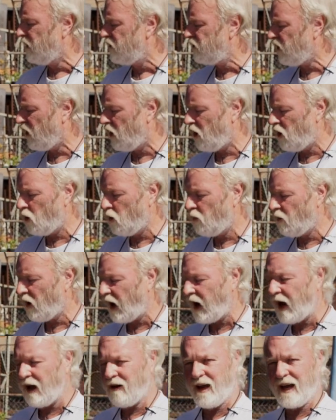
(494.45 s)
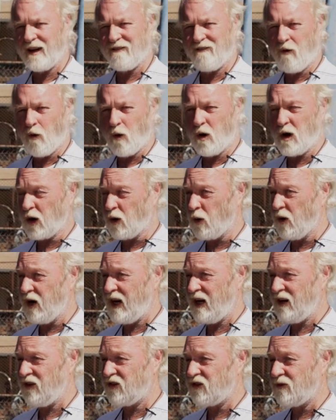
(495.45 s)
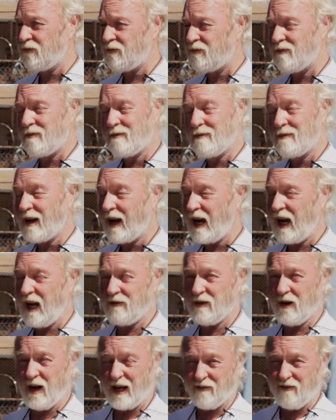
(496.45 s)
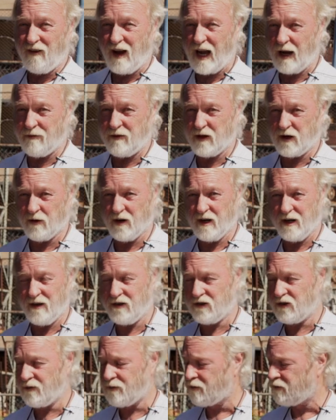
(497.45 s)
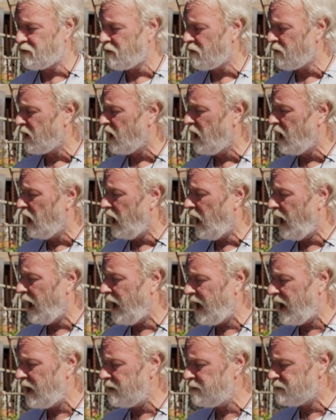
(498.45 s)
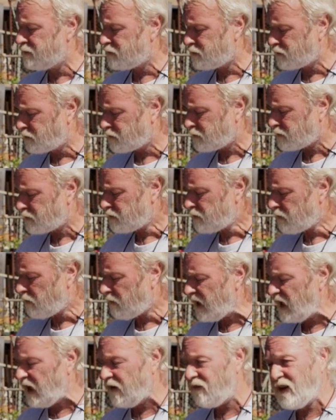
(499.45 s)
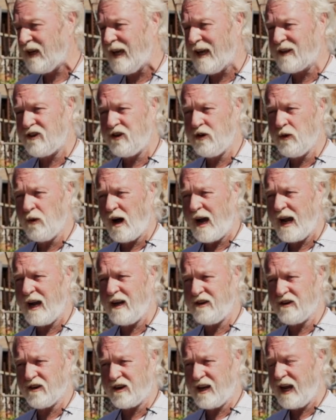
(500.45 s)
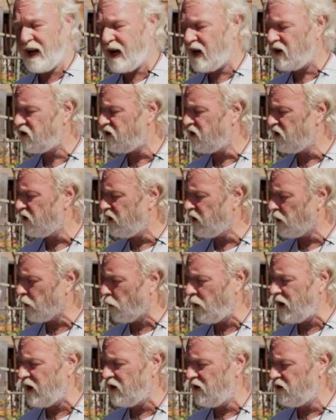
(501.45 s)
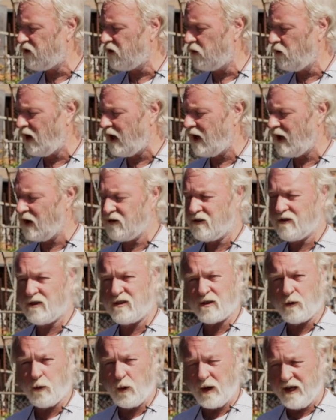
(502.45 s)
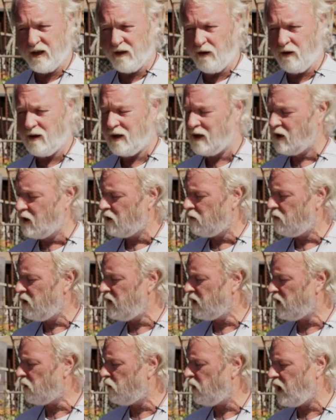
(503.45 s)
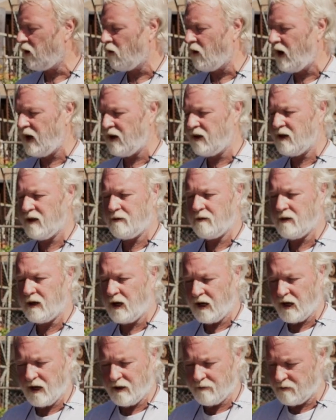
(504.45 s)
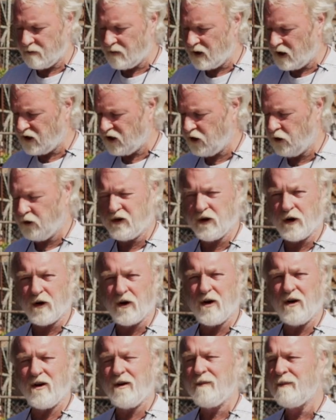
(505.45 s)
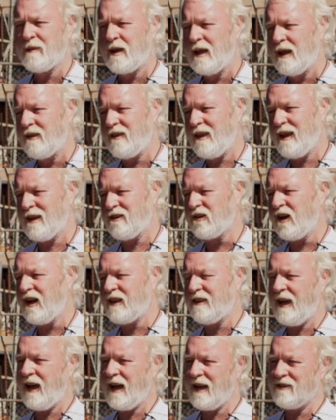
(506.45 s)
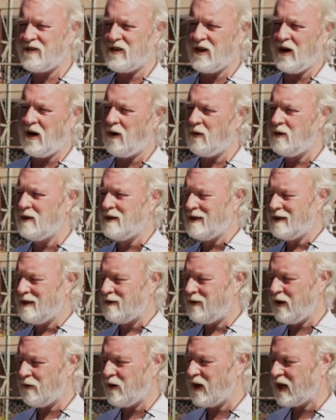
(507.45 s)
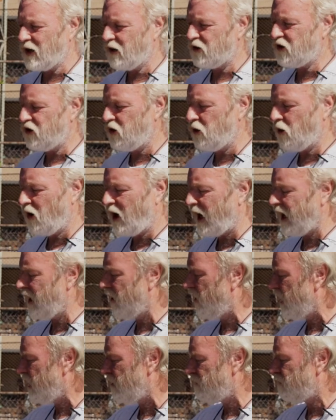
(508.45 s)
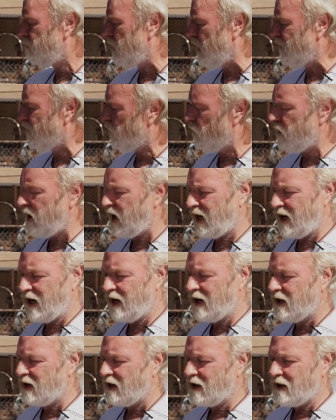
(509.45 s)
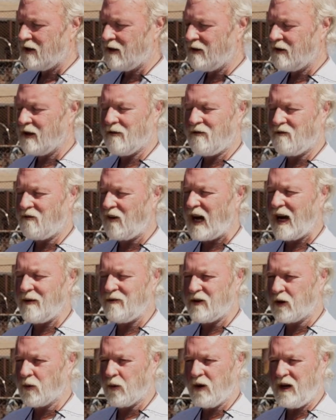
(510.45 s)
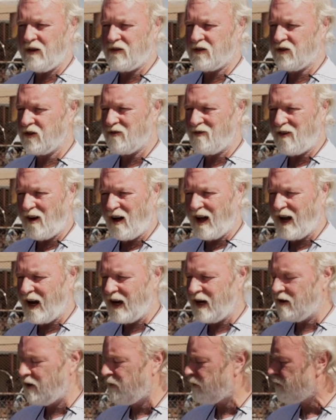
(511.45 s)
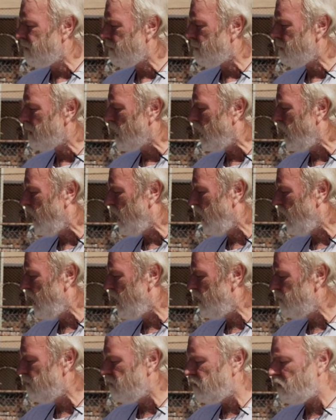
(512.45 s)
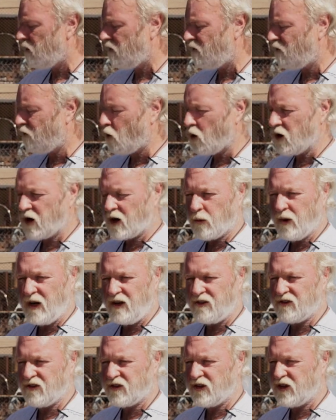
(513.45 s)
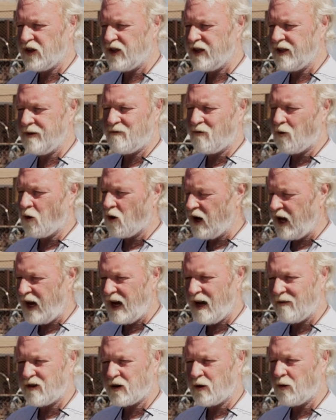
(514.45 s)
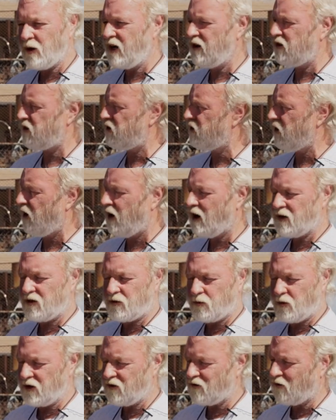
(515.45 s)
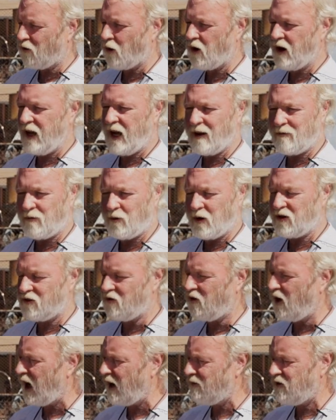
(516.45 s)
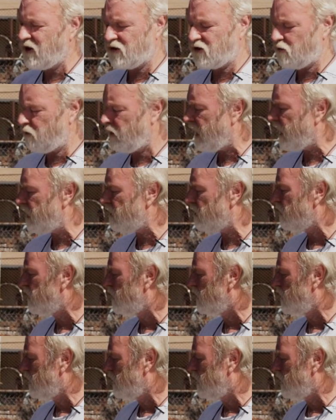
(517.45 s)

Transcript: So I like four degrees, I even like five degrees. Um, if you get too high in your caster, your wheels will uh, squeal when you're going around a, a, a U-turn, things like that. So we don't want to go too high on it. But for me, five degrees is fine. Uh, four degrees is good. Four and a half degrees, as long as one's four and a half, one's five, doesn't matter.